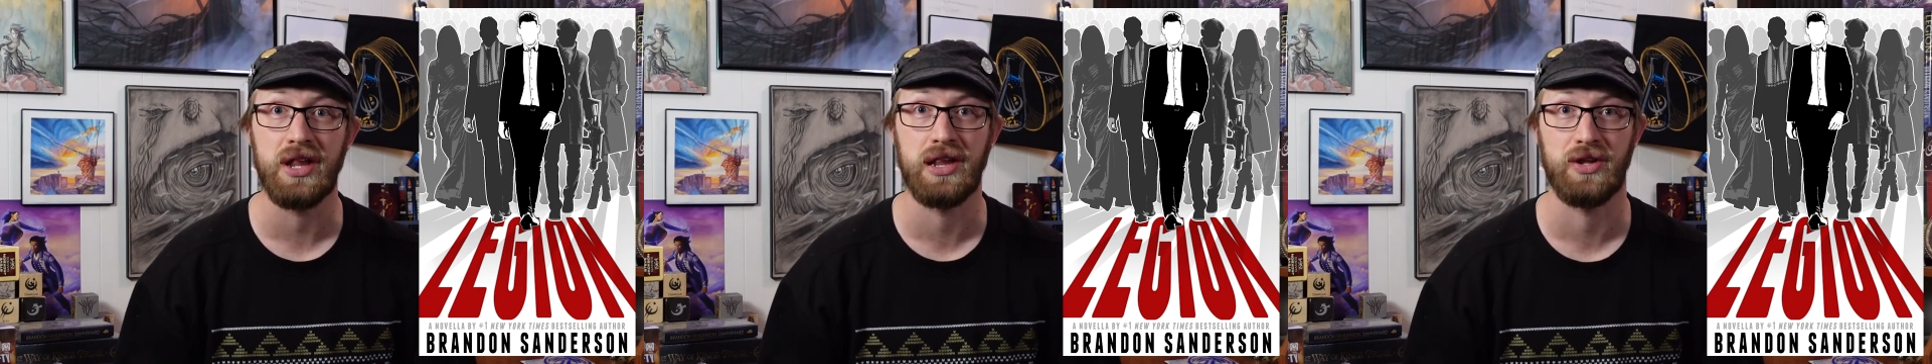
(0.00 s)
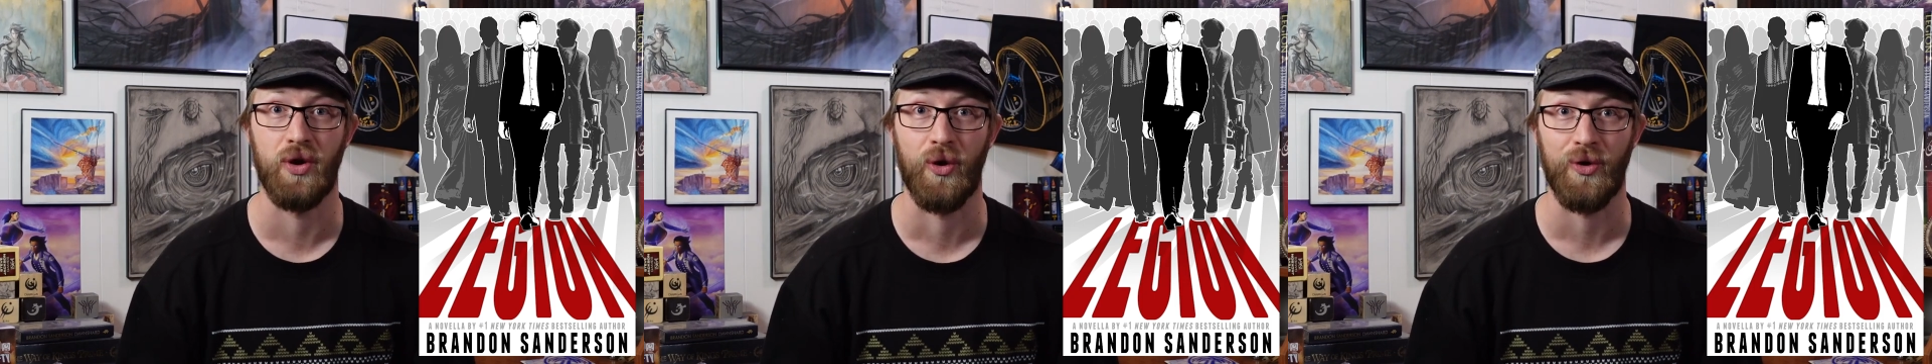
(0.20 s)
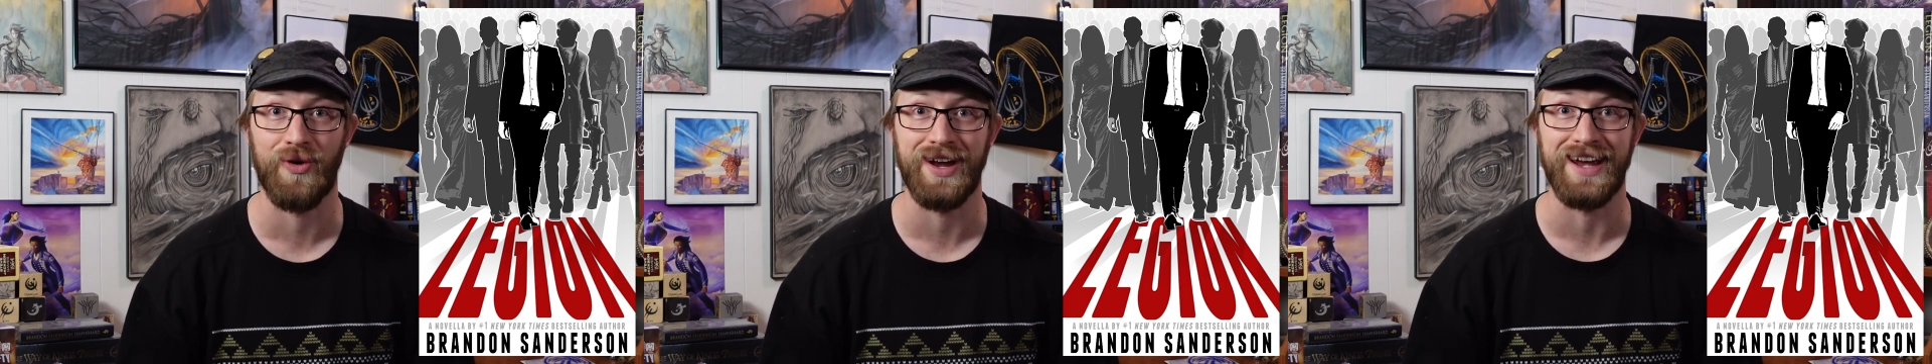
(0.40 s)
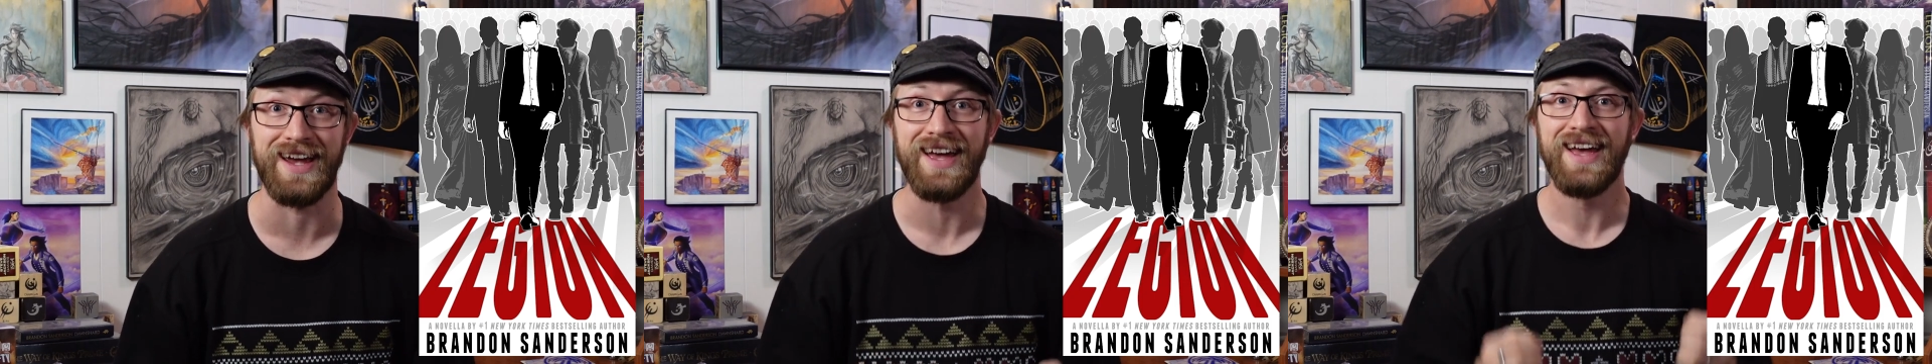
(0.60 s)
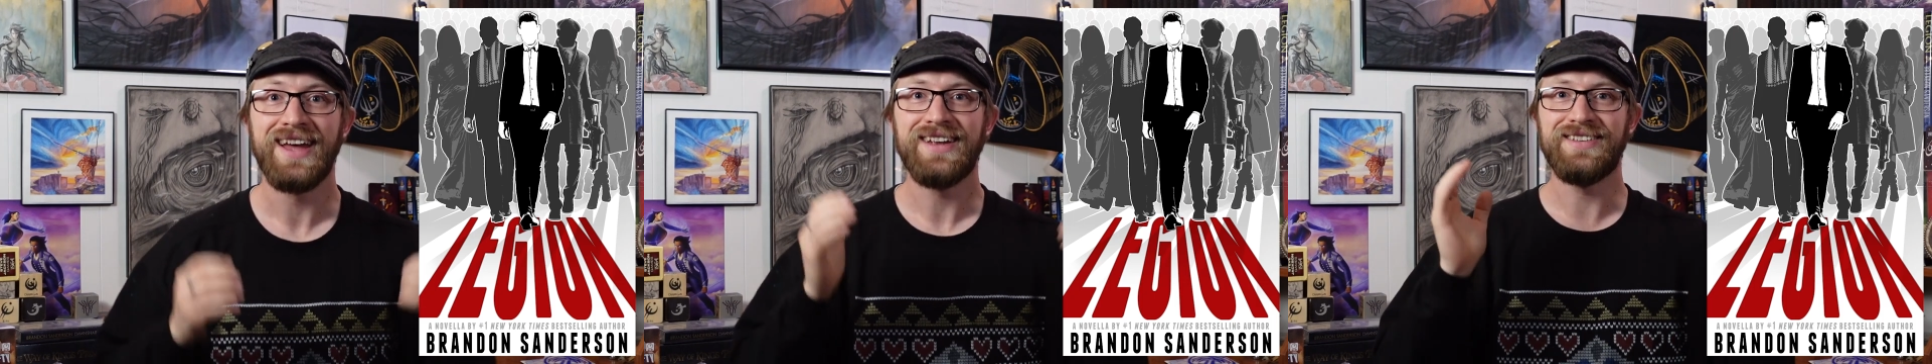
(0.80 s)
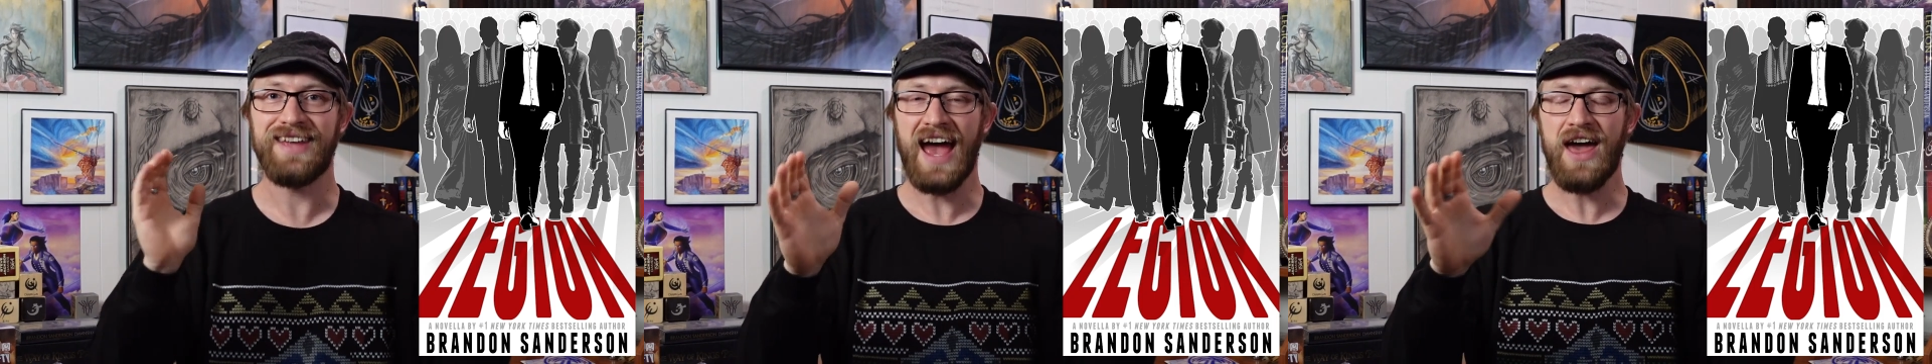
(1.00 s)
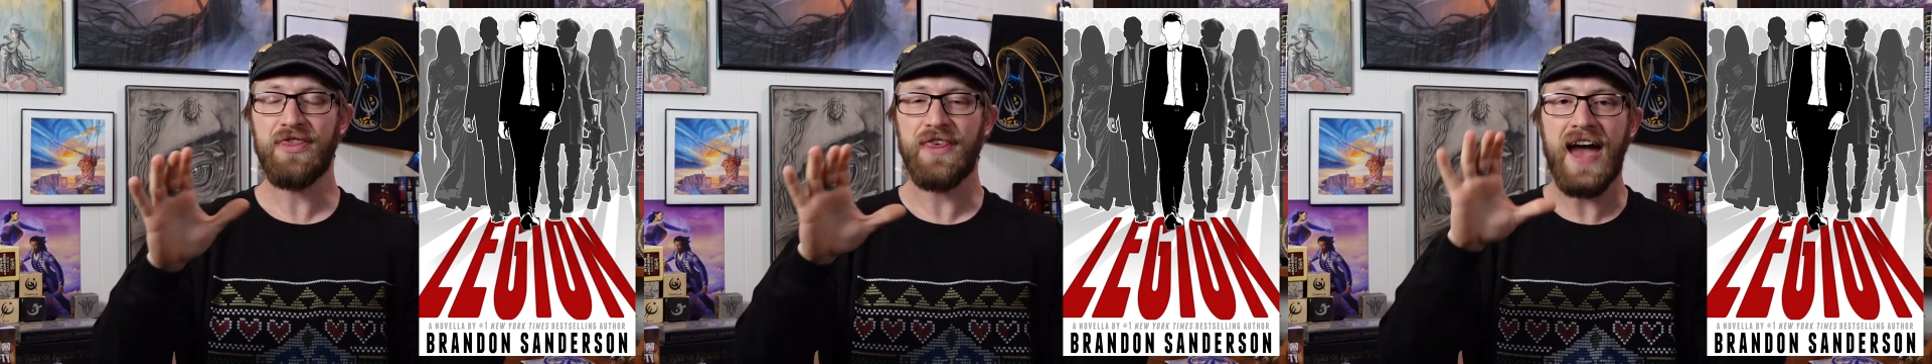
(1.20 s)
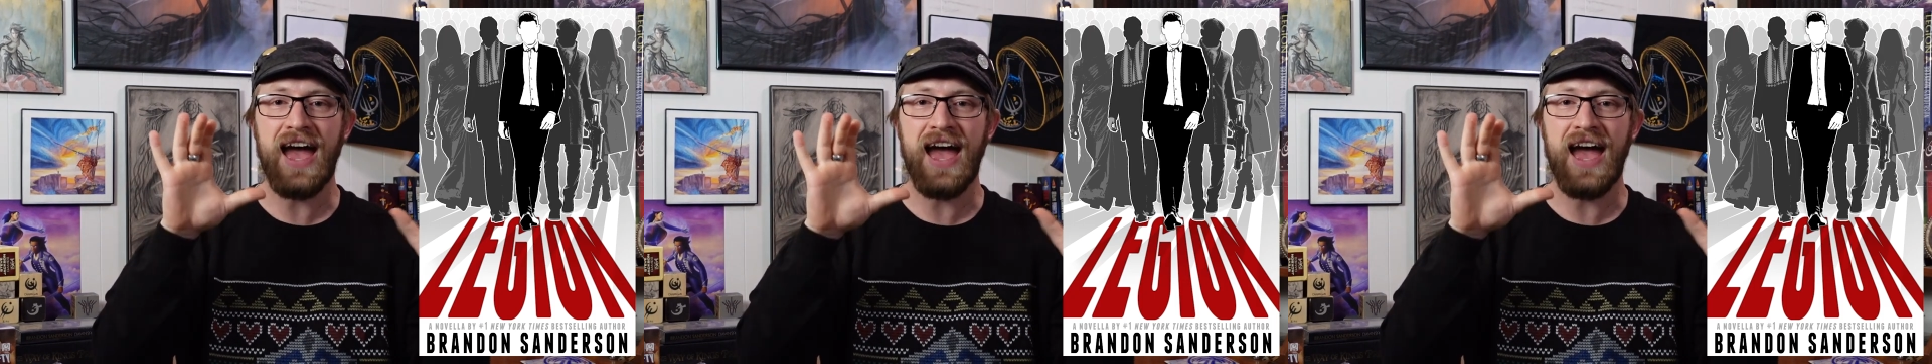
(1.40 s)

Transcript: story! Death